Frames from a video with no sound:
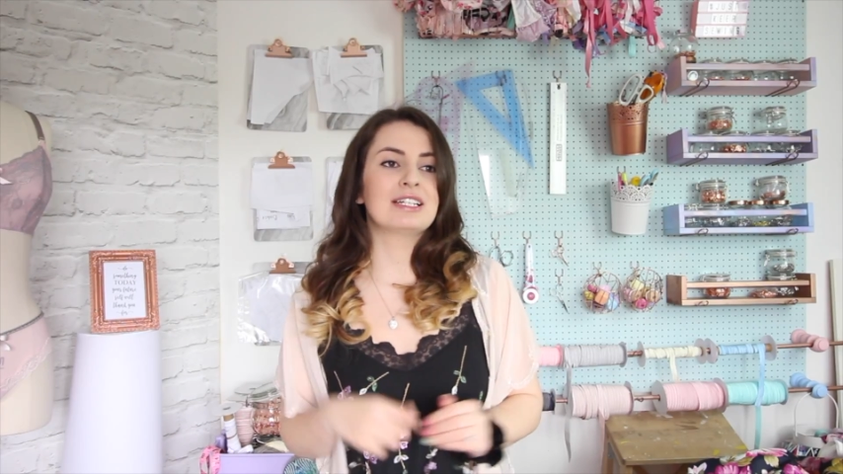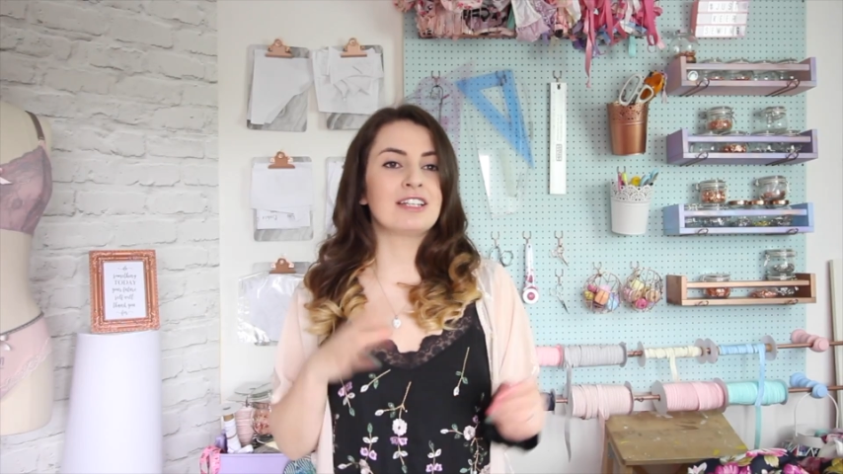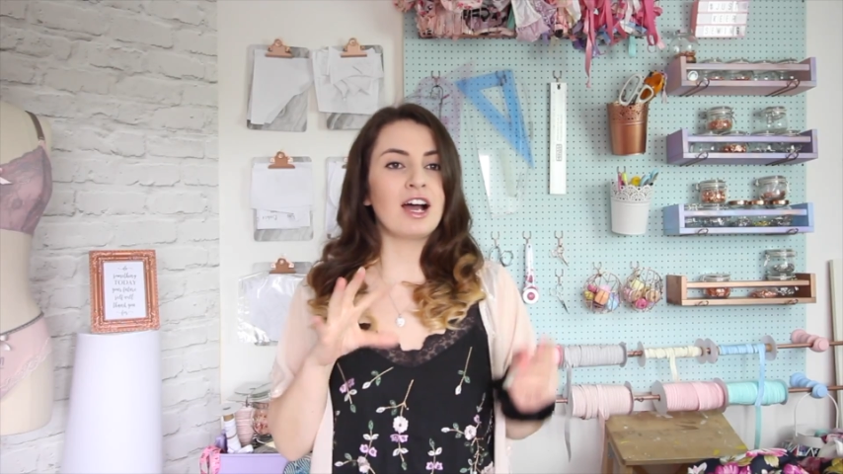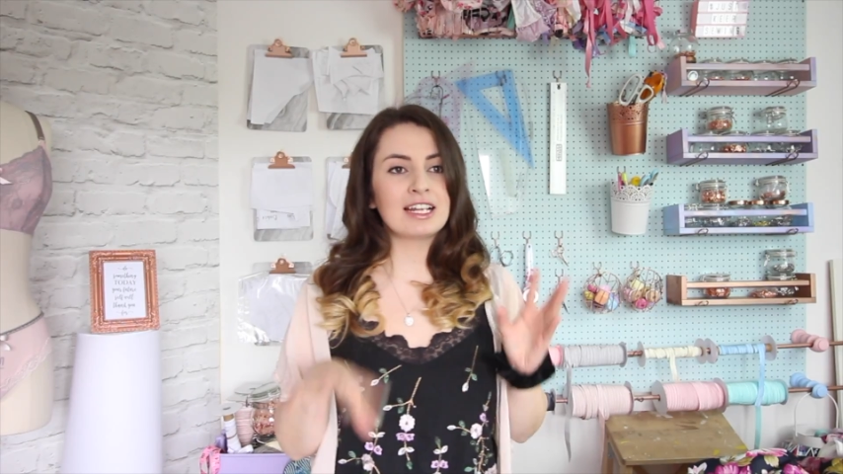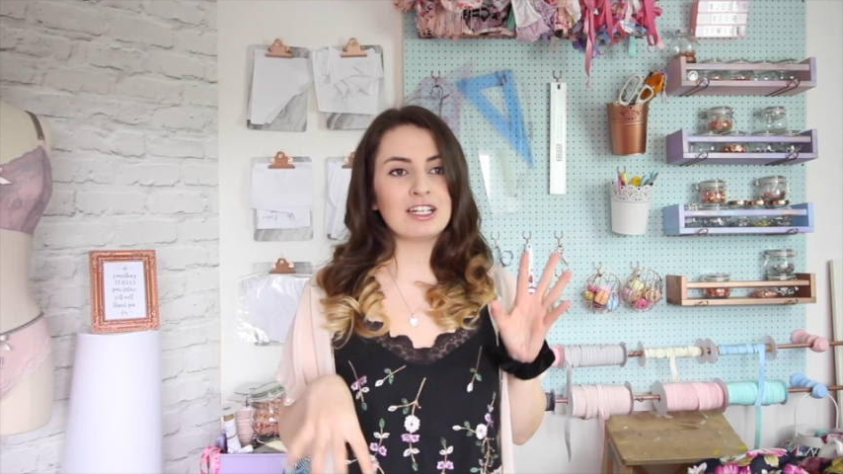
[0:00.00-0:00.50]

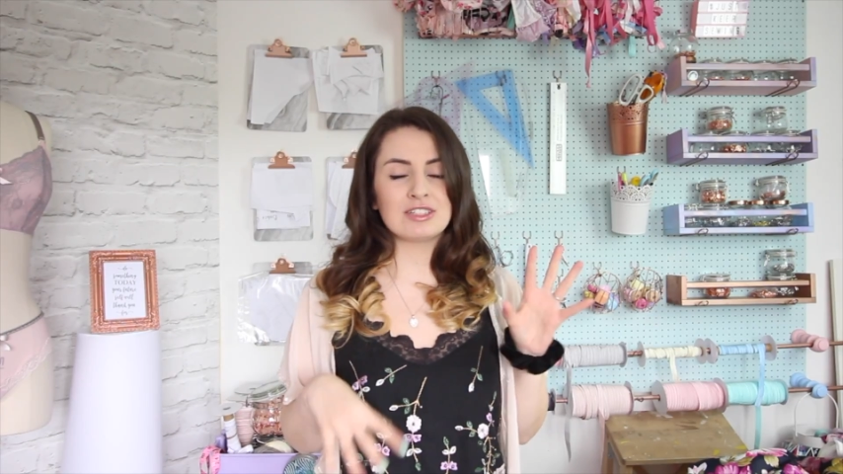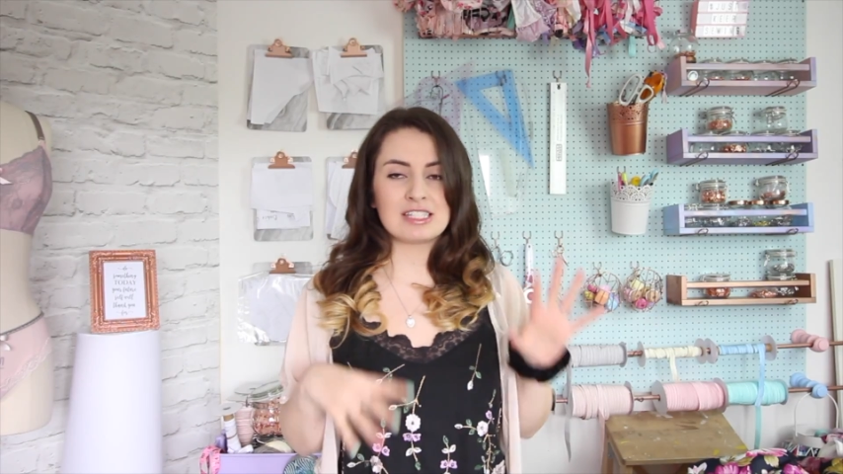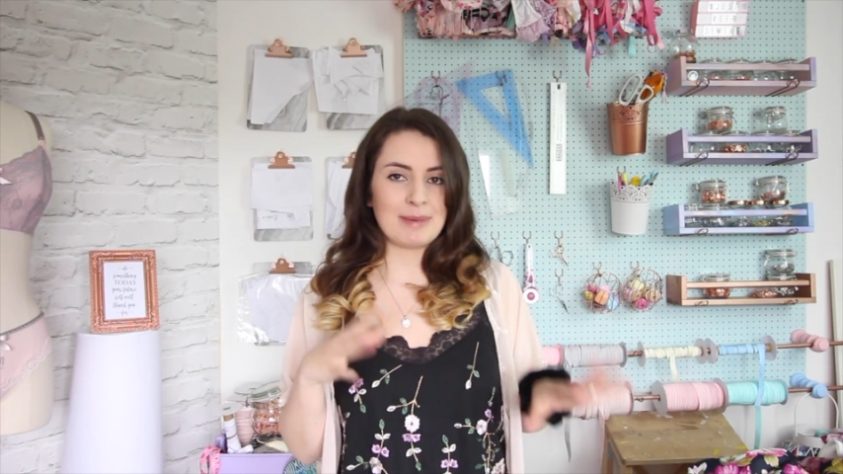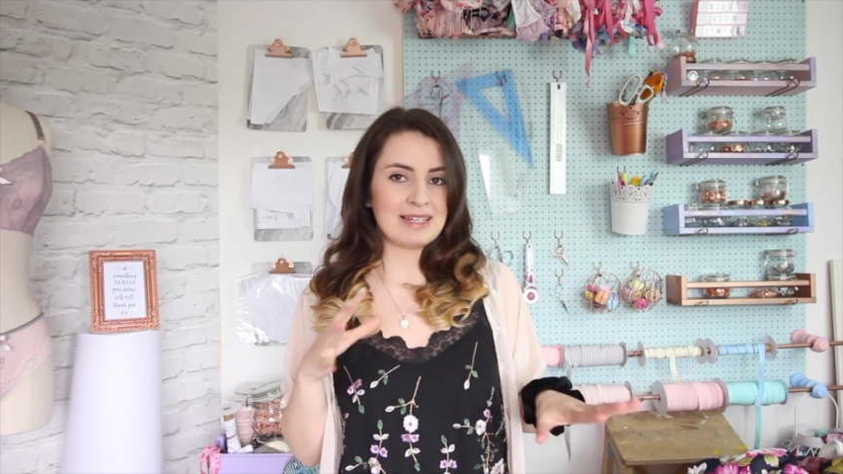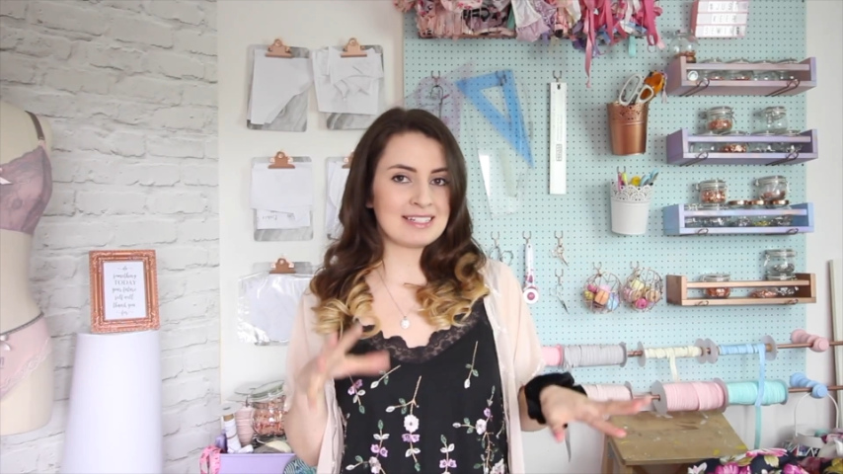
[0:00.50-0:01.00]
nylon
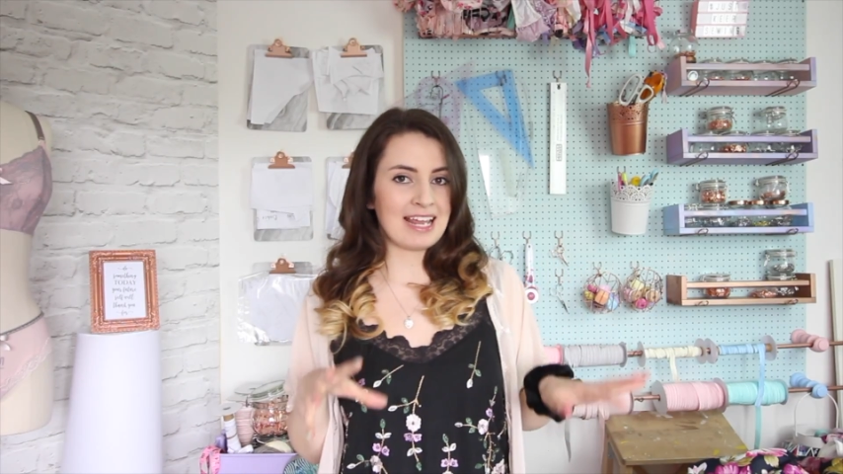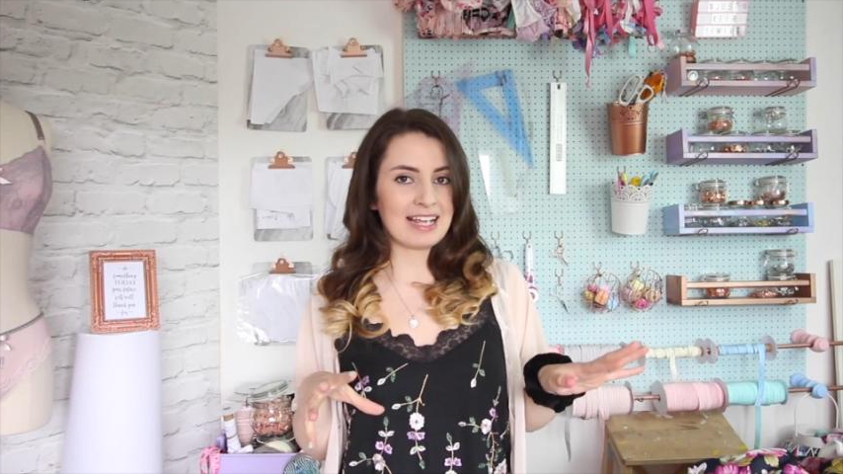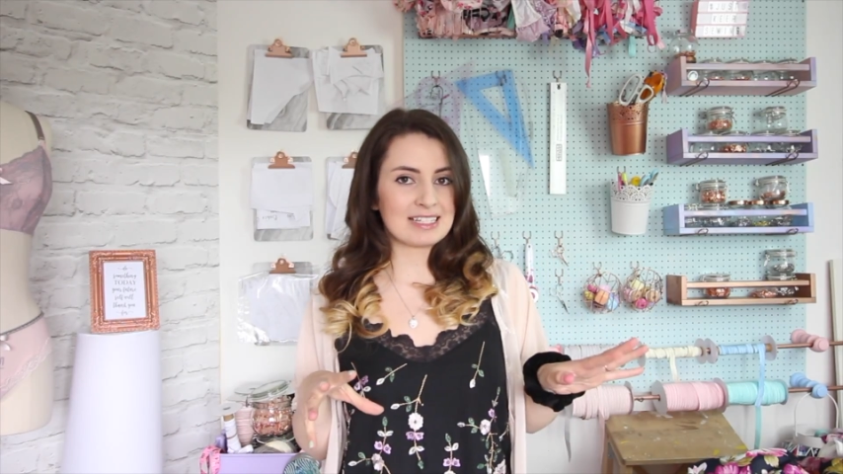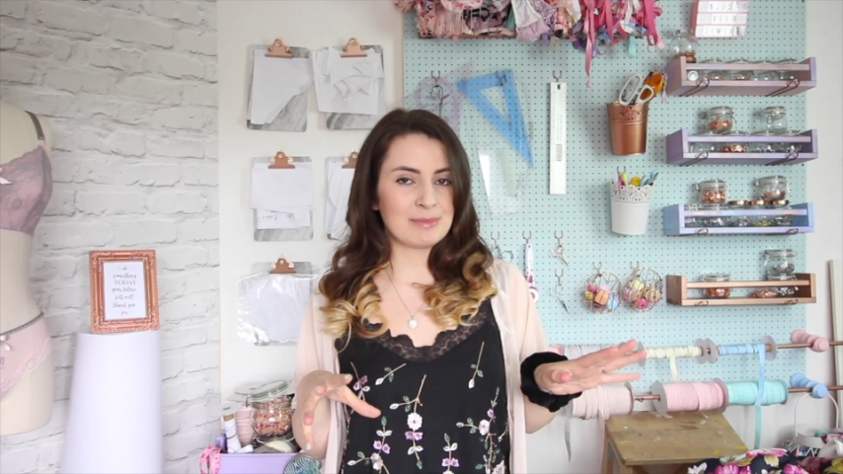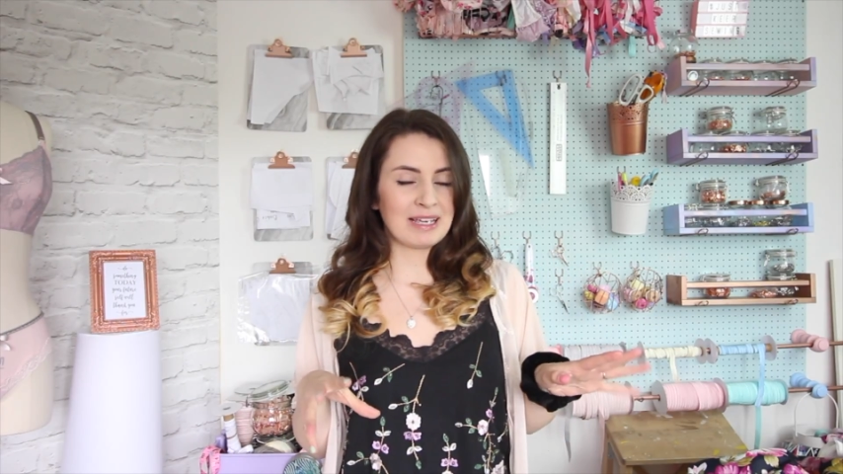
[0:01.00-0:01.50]

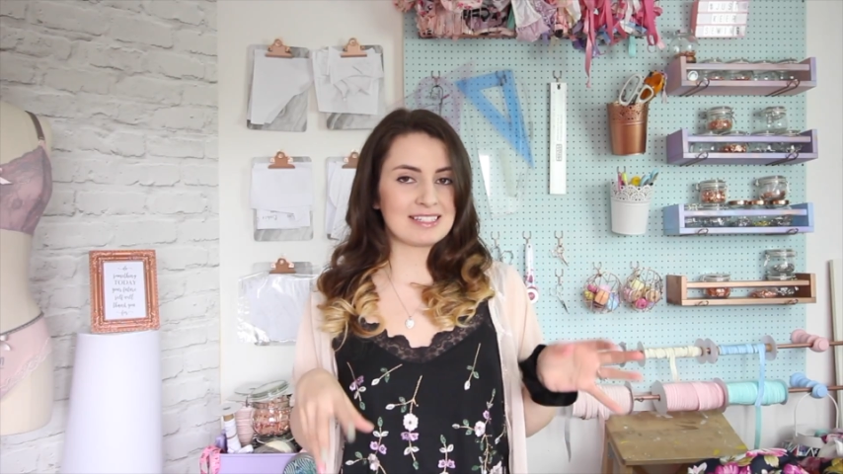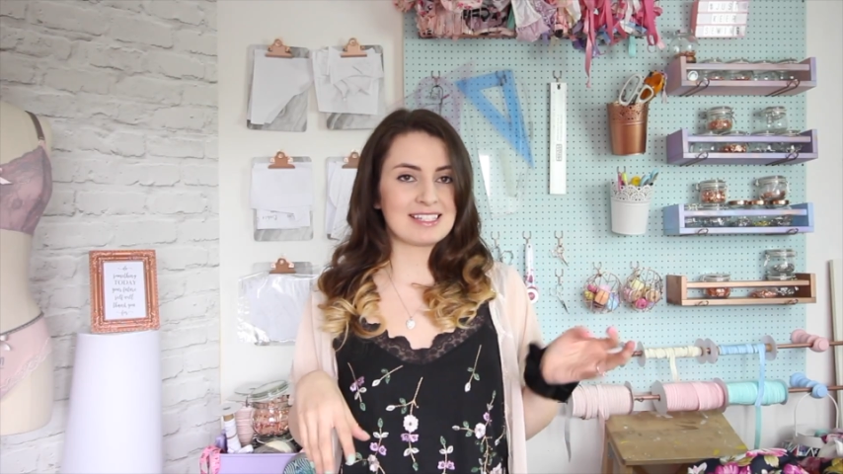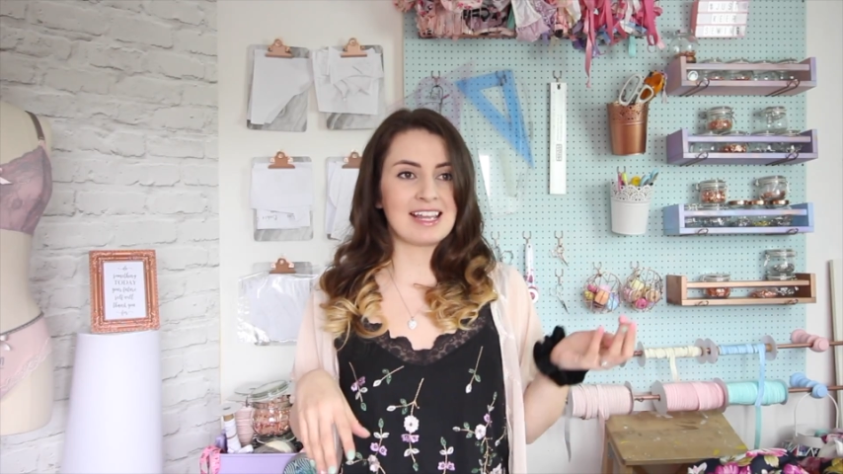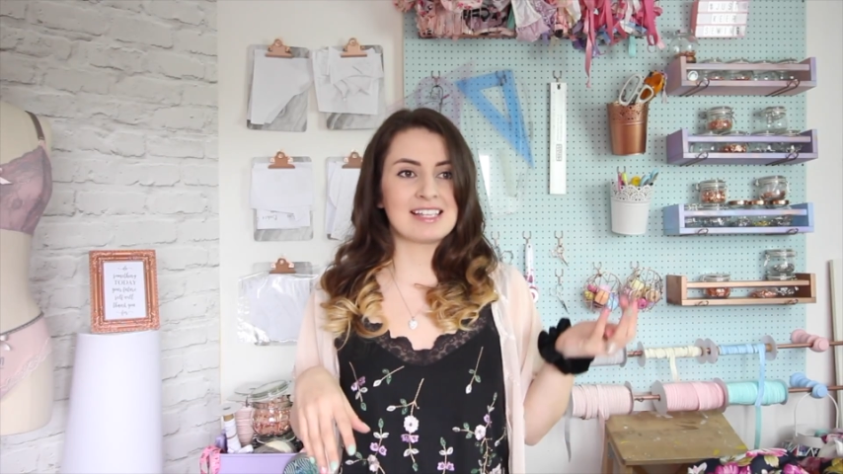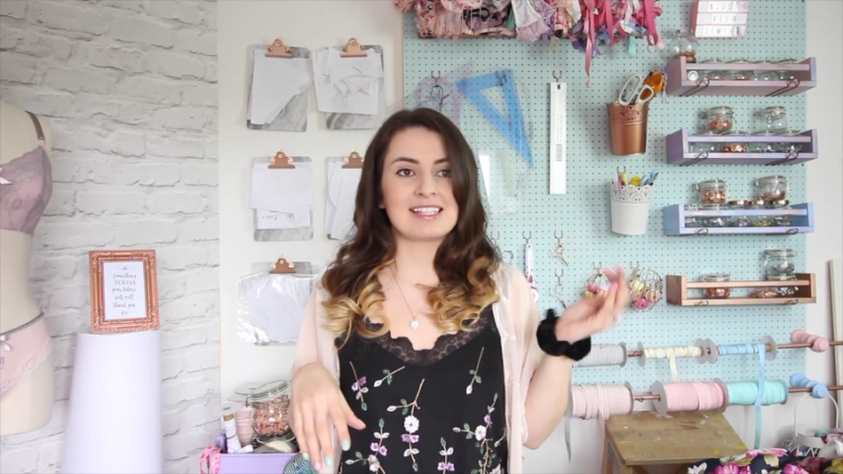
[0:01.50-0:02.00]
spandex
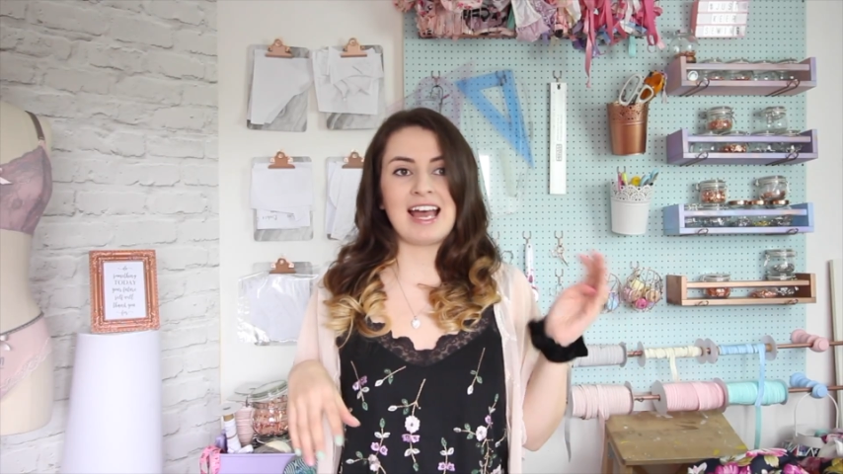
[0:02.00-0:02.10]
mixes